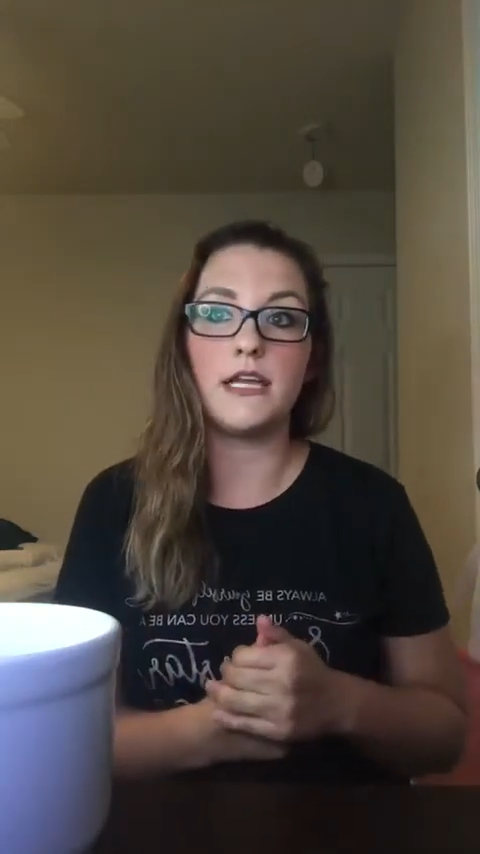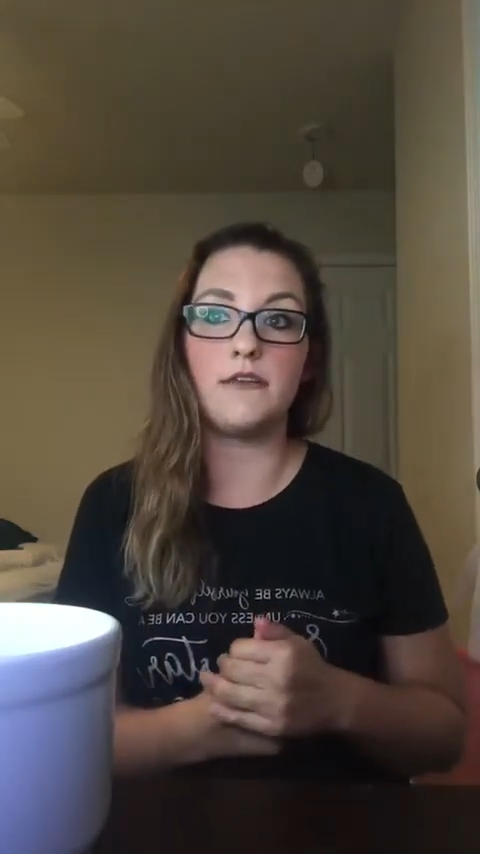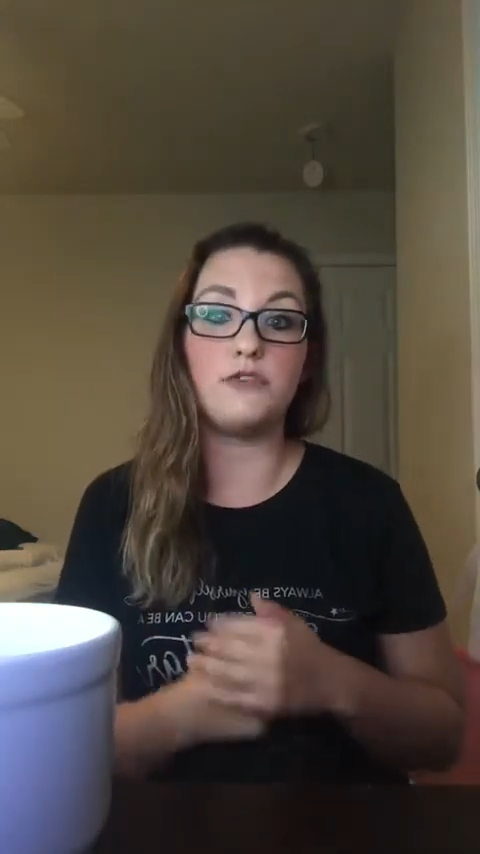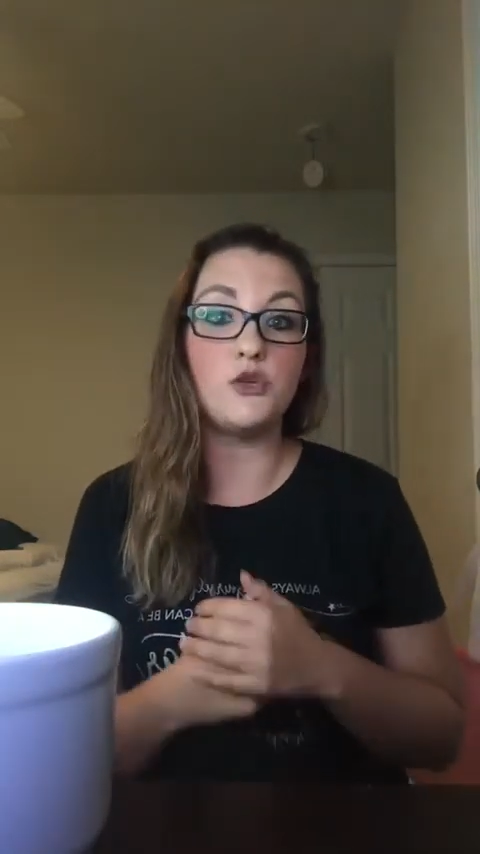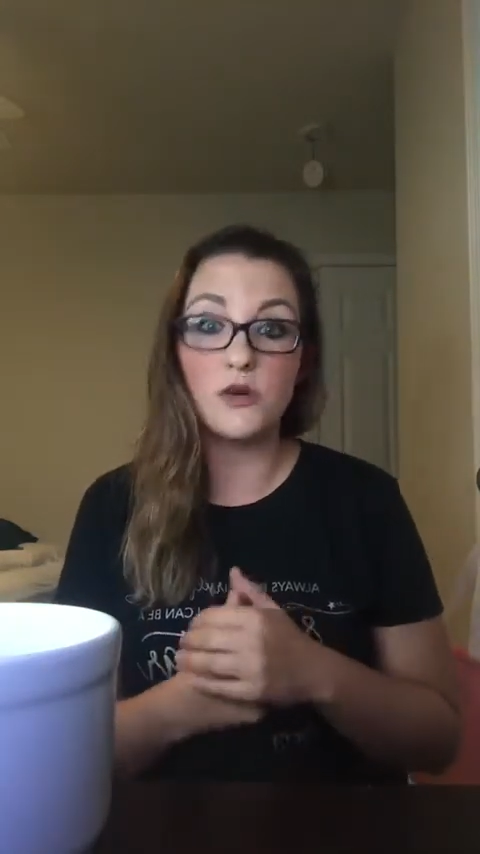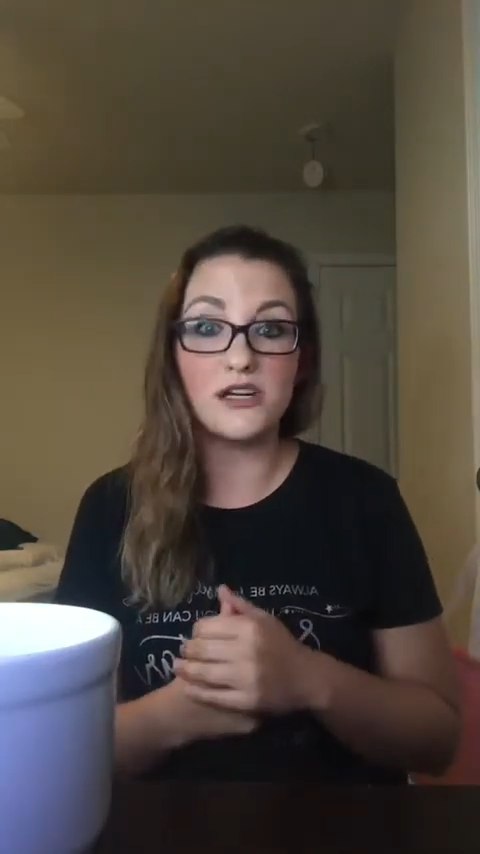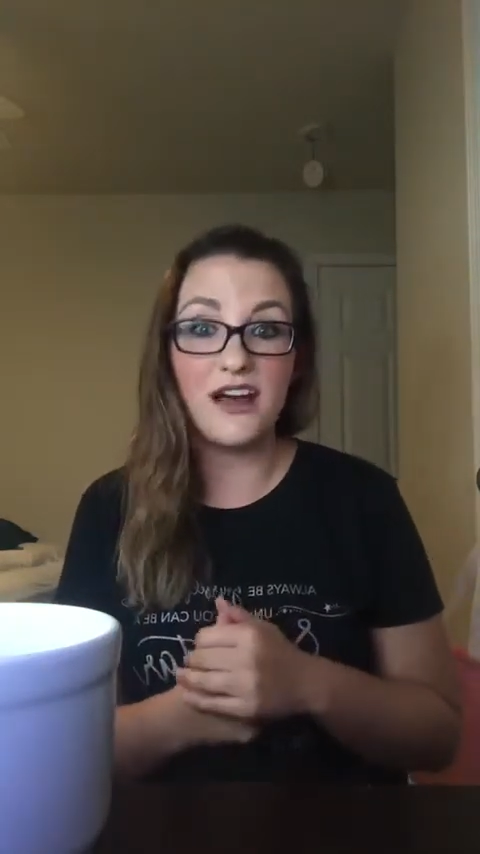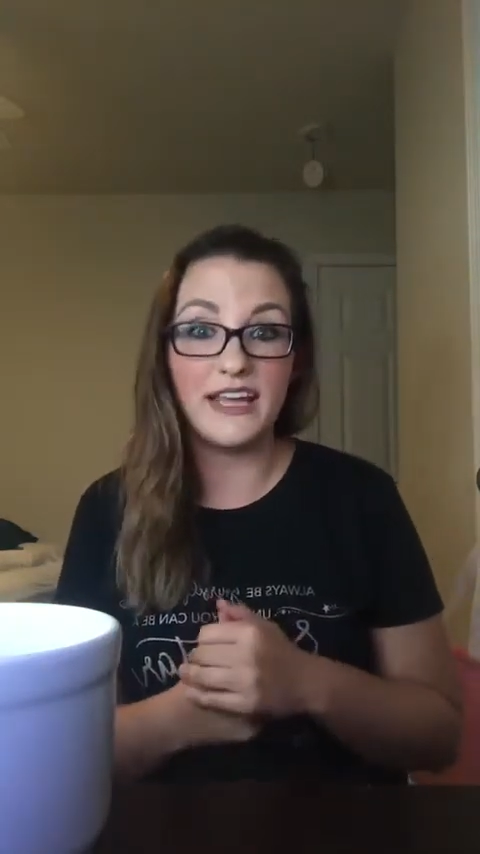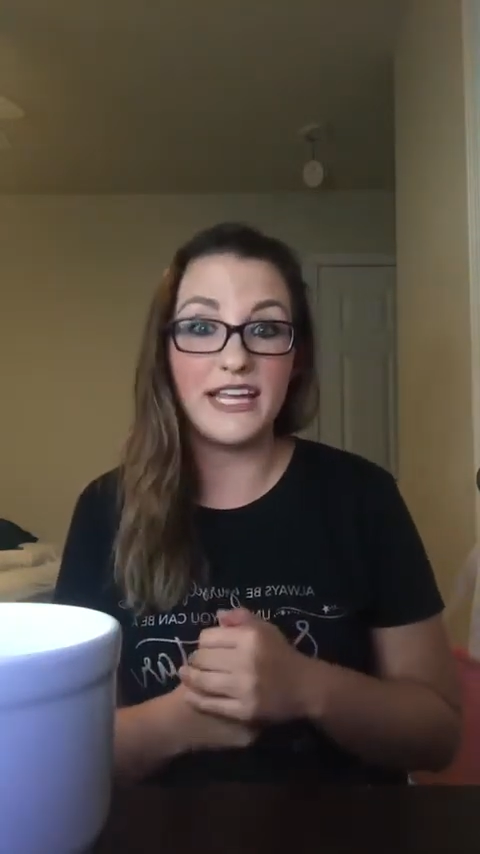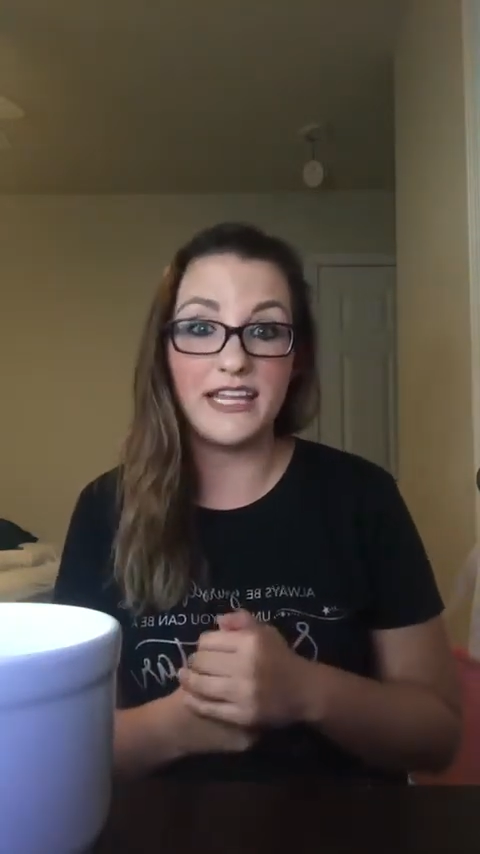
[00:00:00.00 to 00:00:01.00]
If you are
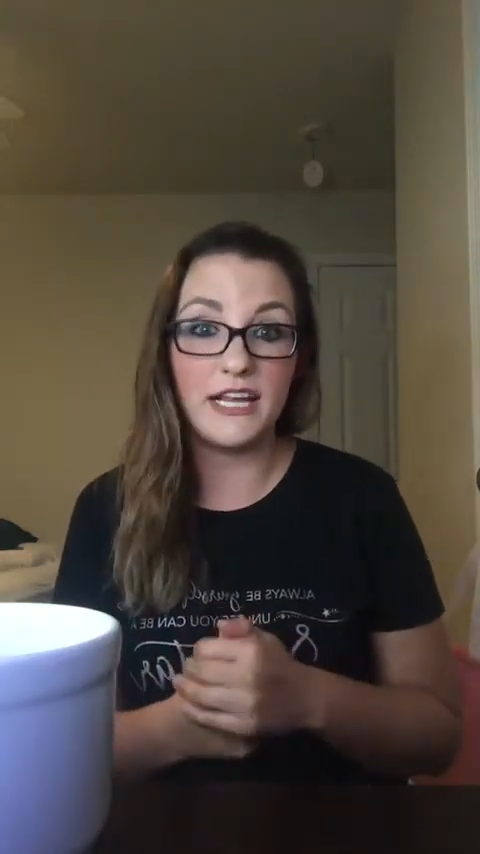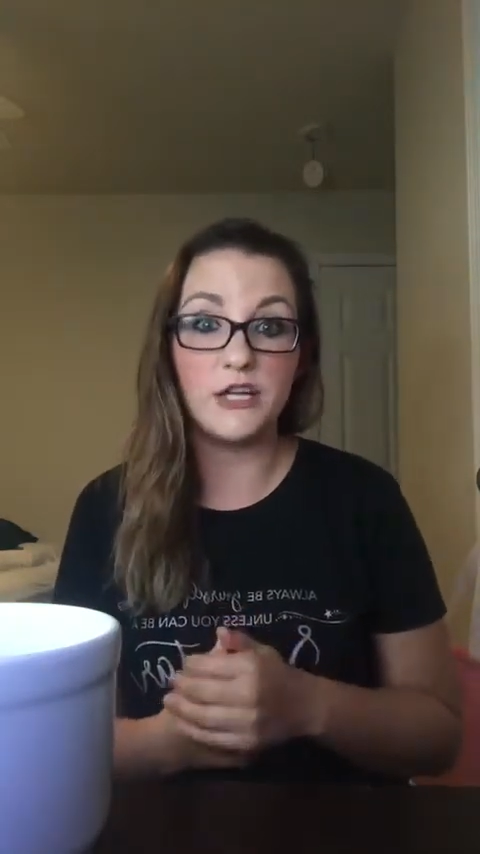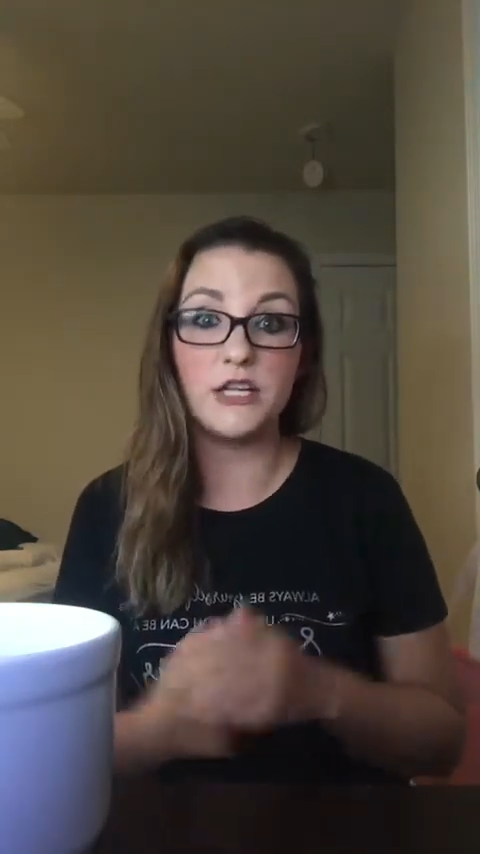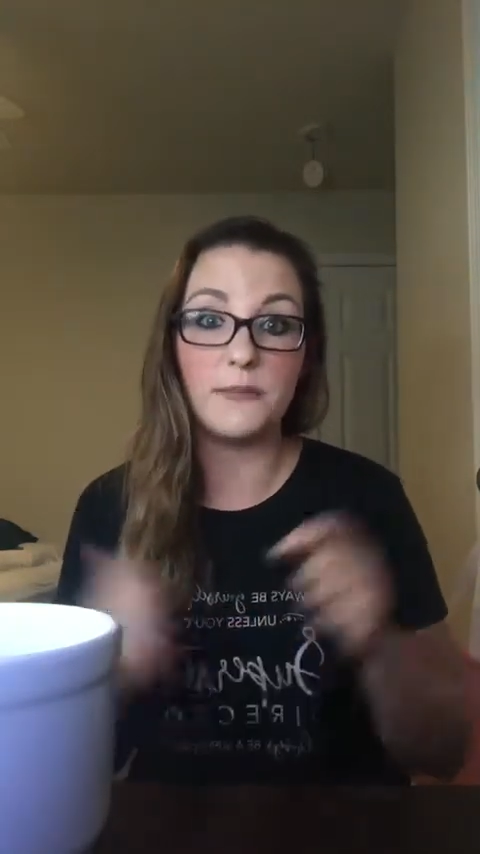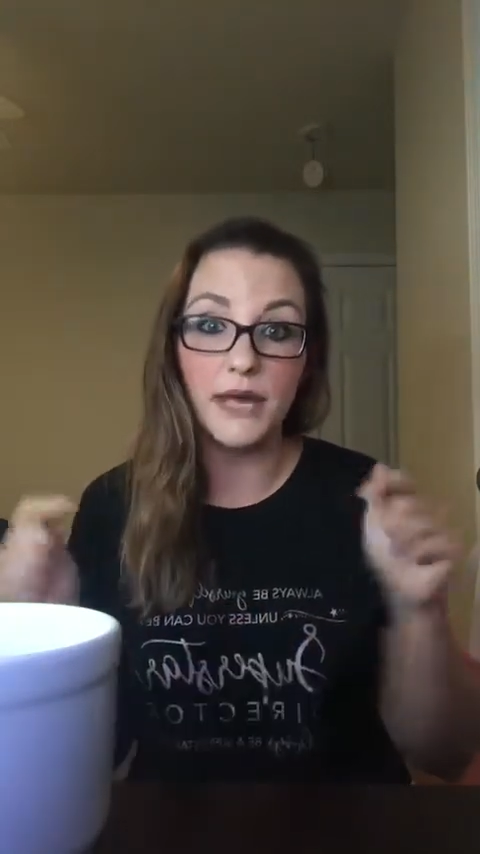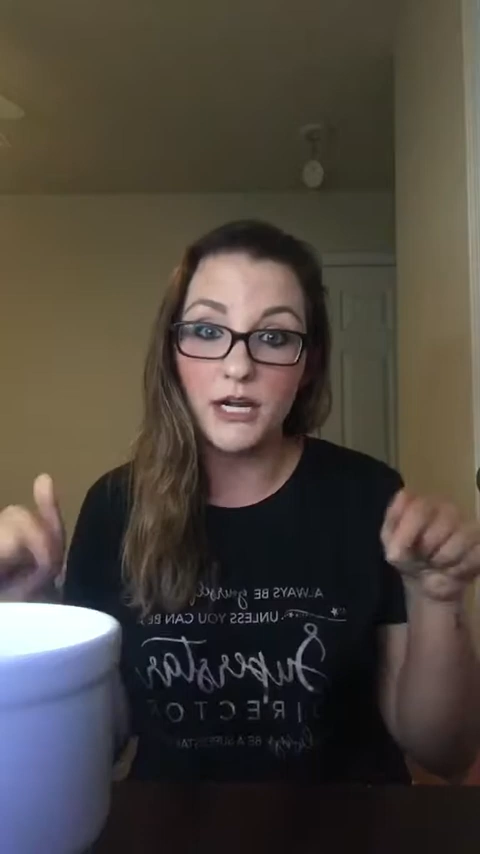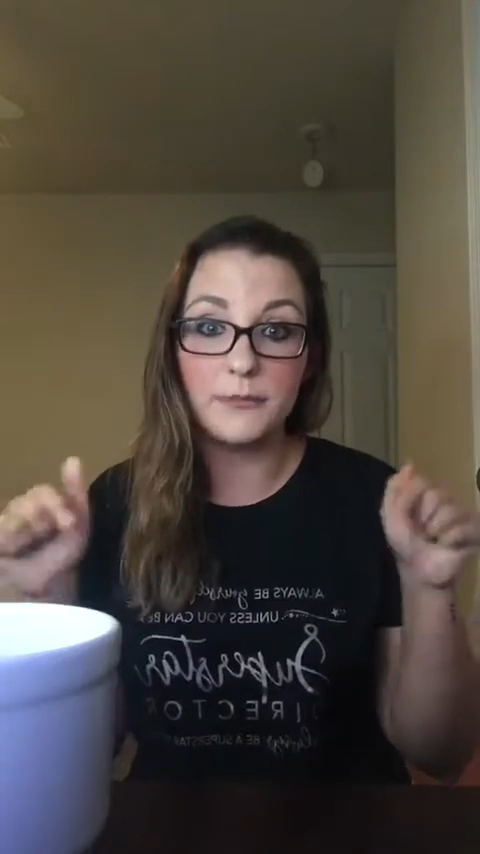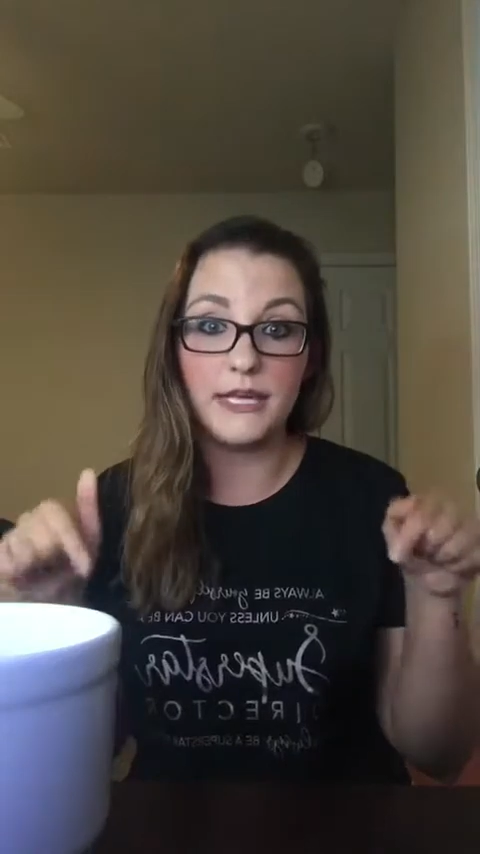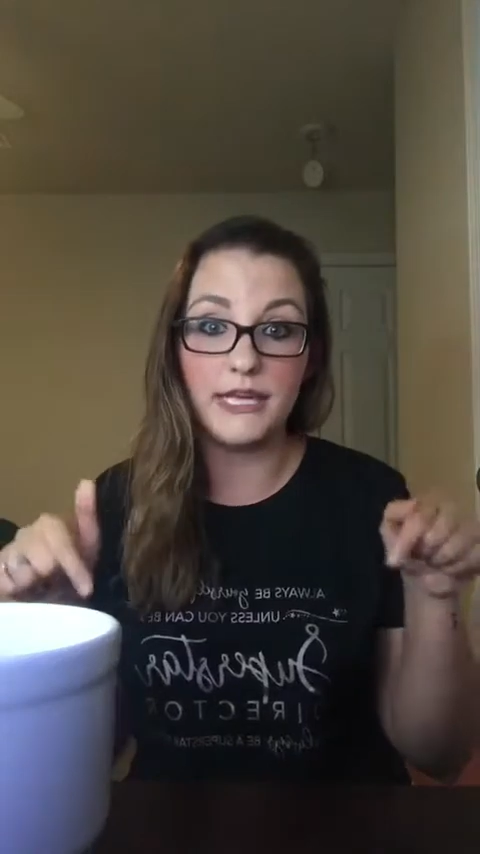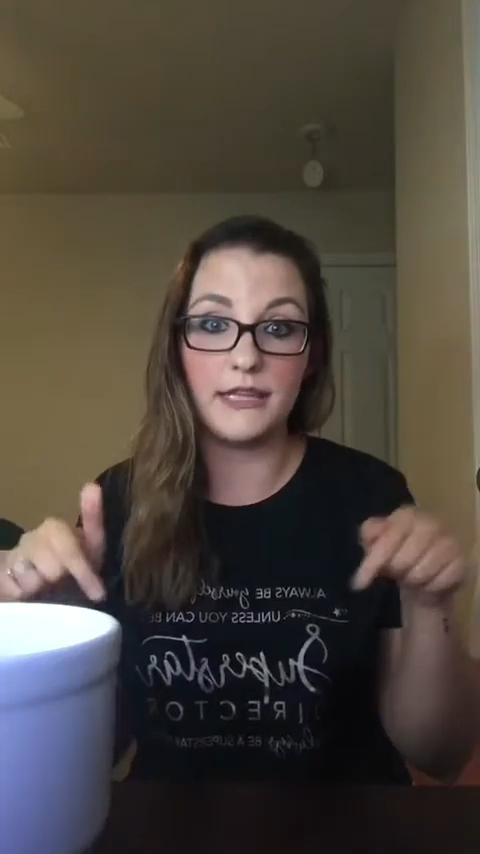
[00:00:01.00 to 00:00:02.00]
not in there, you better
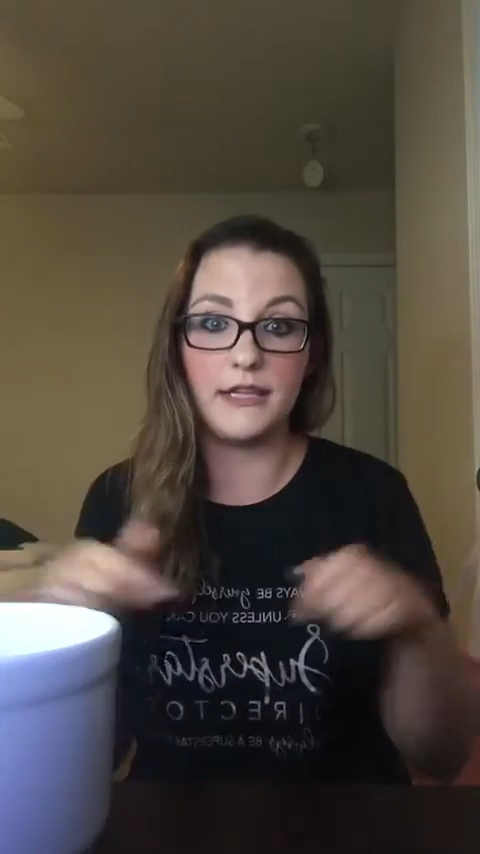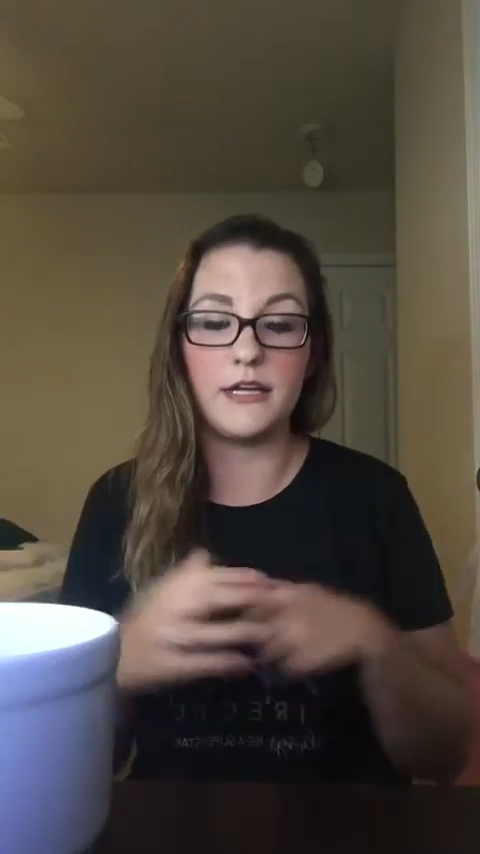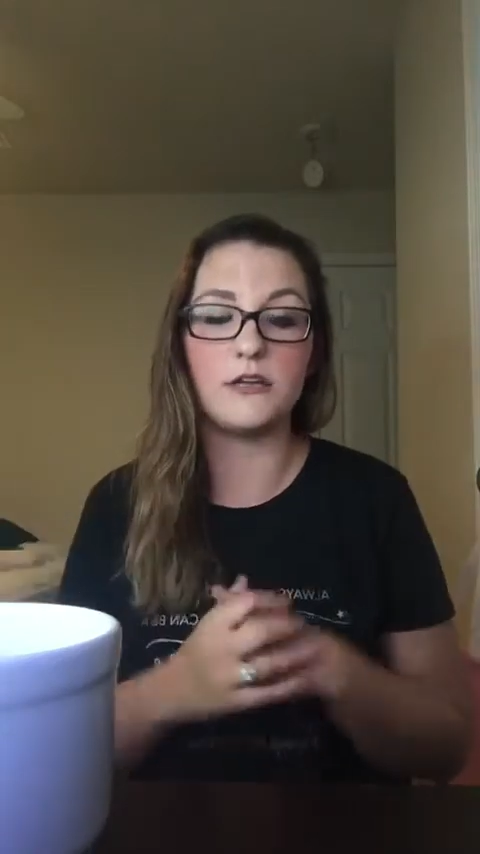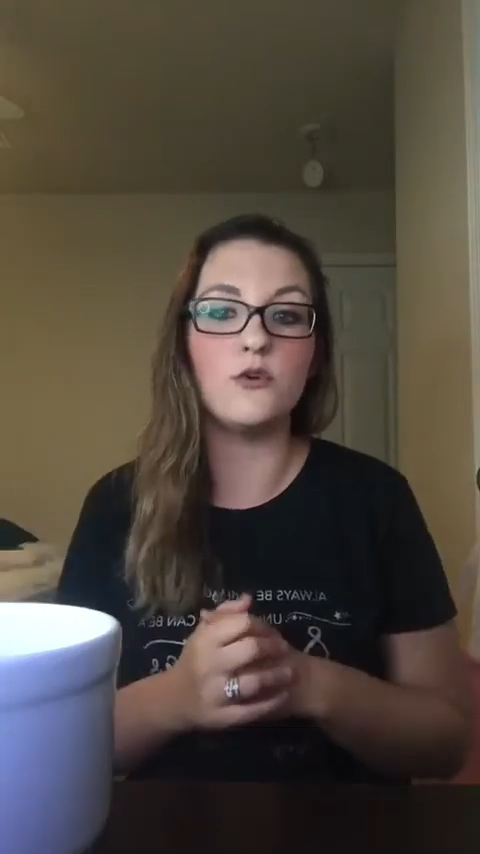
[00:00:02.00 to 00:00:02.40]
be in there.